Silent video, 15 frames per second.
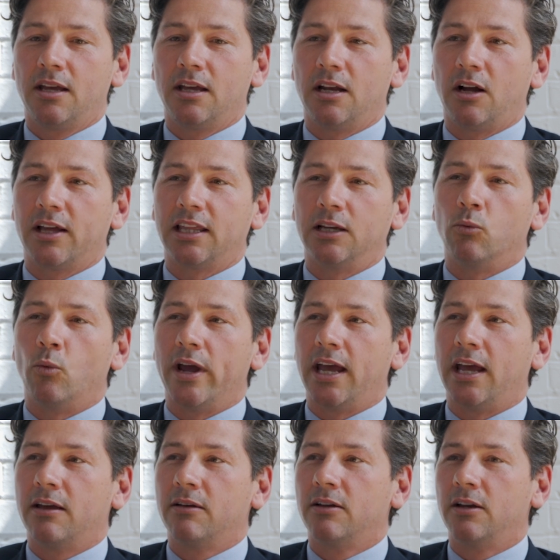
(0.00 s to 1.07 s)
you know, I think
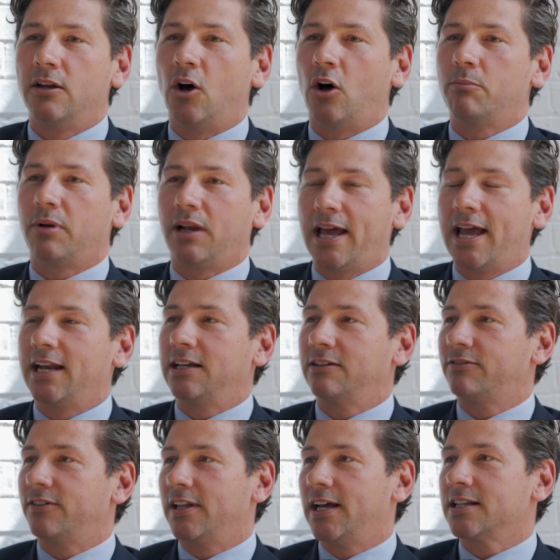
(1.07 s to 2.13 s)
we're not planning
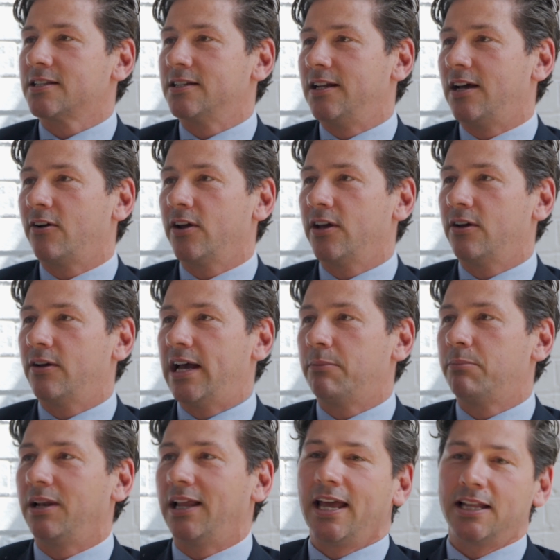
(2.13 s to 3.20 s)
for that scenario. Our
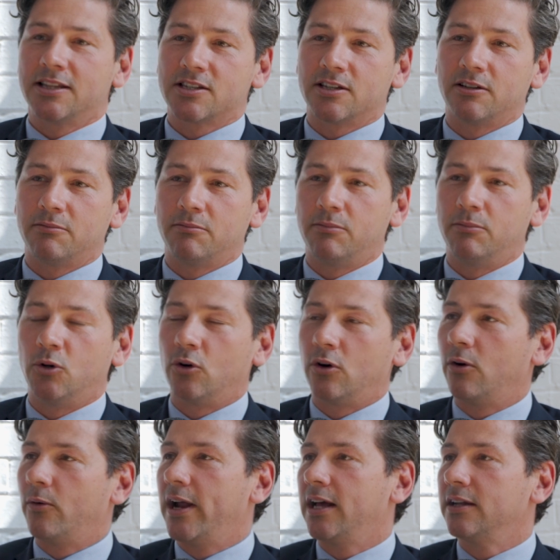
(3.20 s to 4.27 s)
plans are
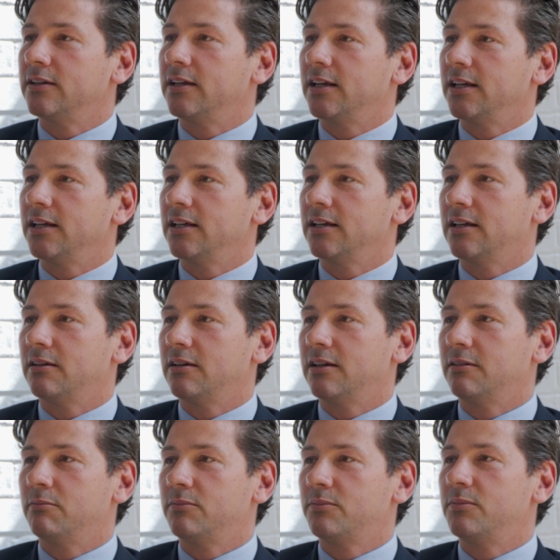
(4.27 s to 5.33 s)
more around a,
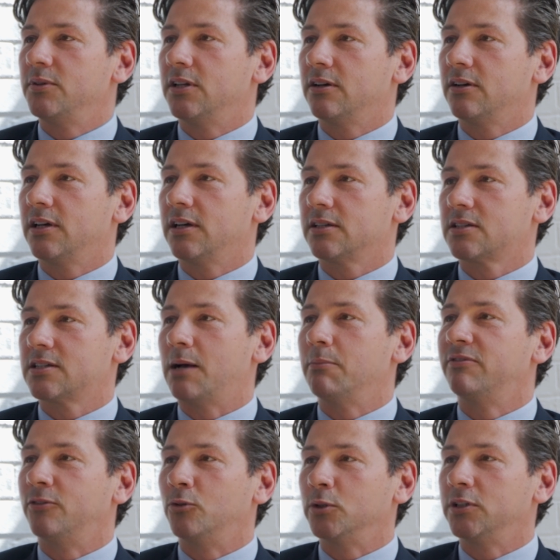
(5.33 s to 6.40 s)
a, a you know a
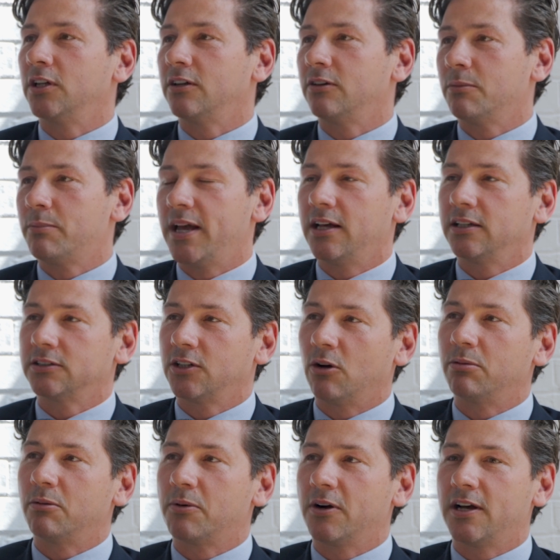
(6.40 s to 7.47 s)
sub four dollar a pound
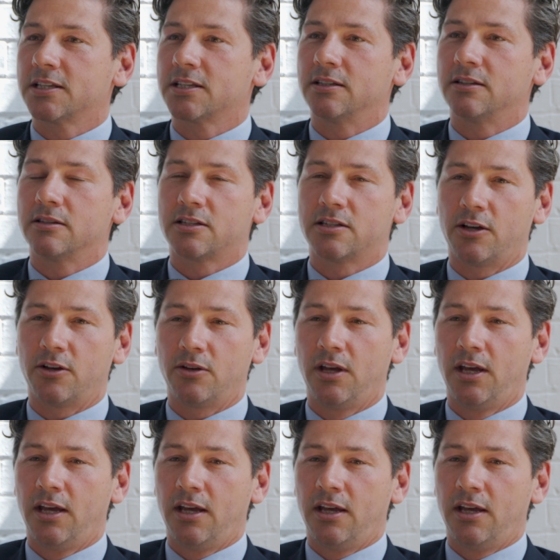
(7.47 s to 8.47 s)
copper price, and so